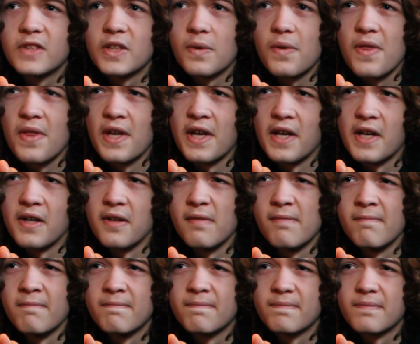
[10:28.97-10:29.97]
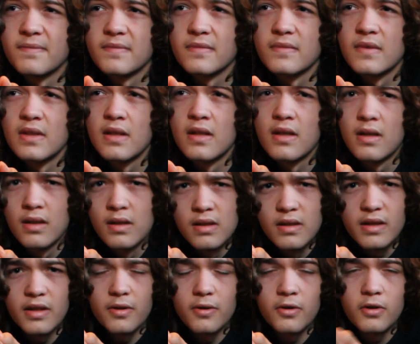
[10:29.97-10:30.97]
then
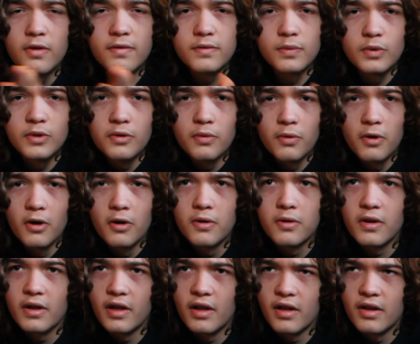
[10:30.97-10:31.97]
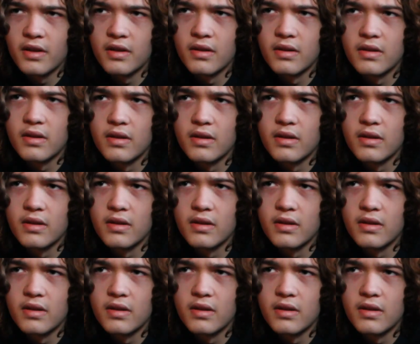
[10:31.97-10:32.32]
their hooves would grow, and